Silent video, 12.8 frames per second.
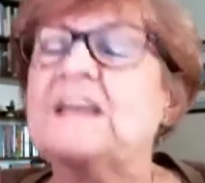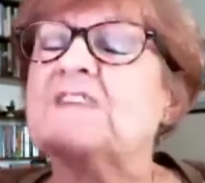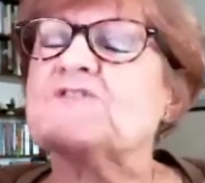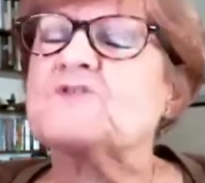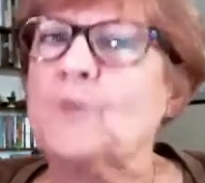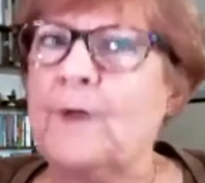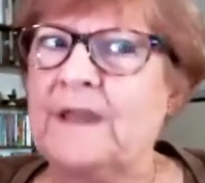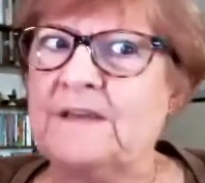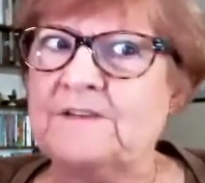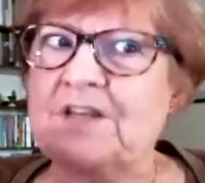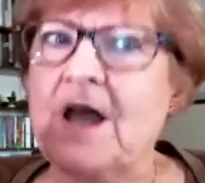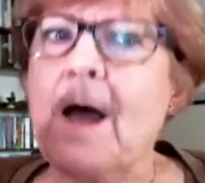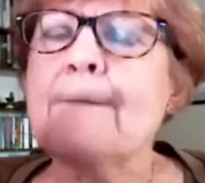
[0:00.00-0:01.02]
its
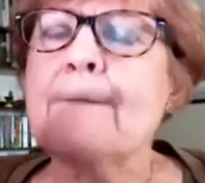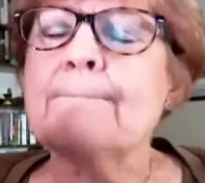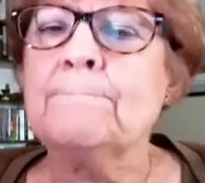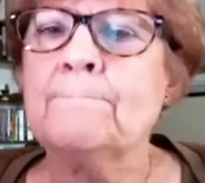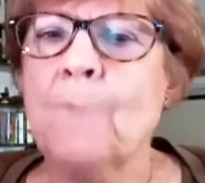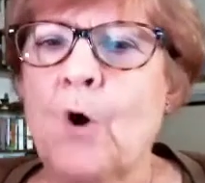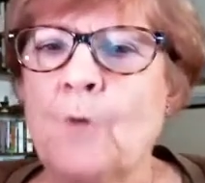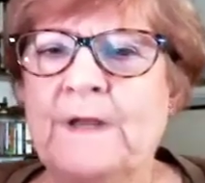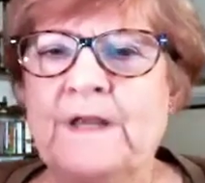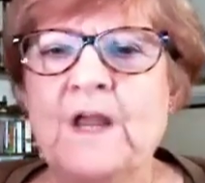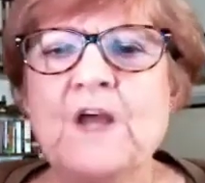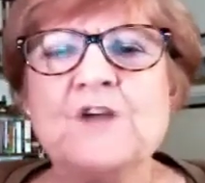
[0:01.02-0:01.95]
greatest moment.